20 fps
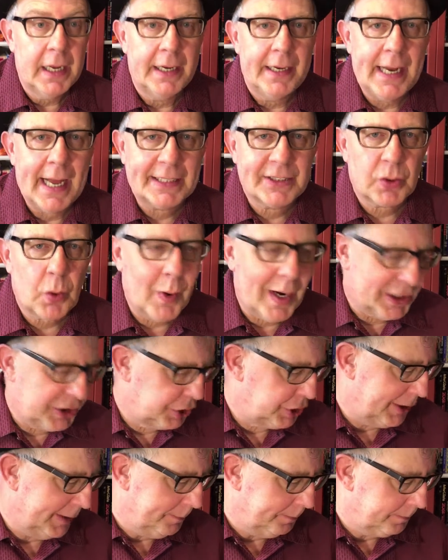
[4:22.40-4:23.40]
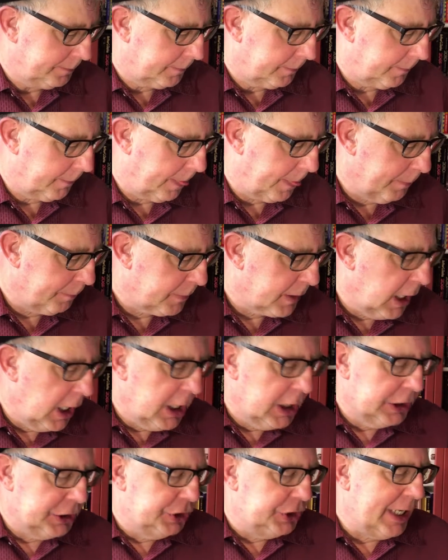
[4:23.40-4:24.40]
Next question.
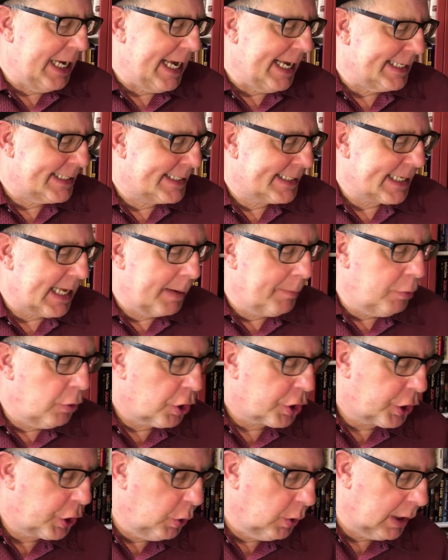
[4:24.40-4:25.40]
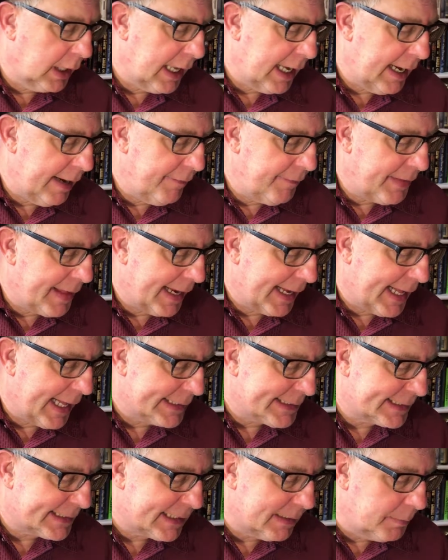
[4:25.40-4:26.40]
Jess, a book you love that
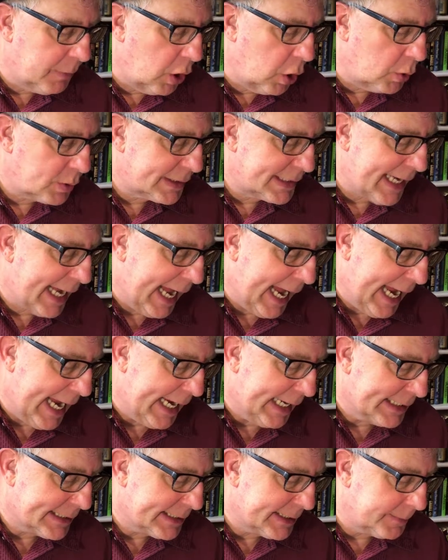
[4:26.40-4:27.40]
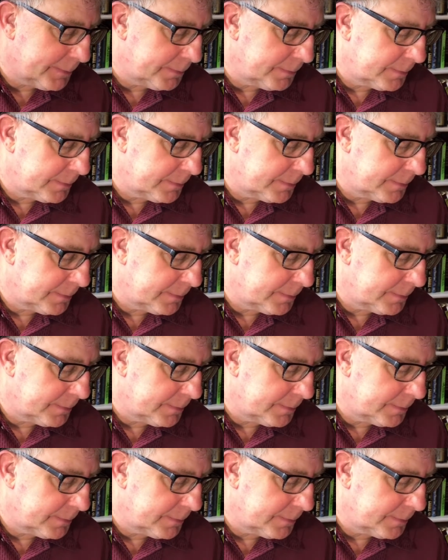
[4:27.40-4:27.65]
gets the most hate.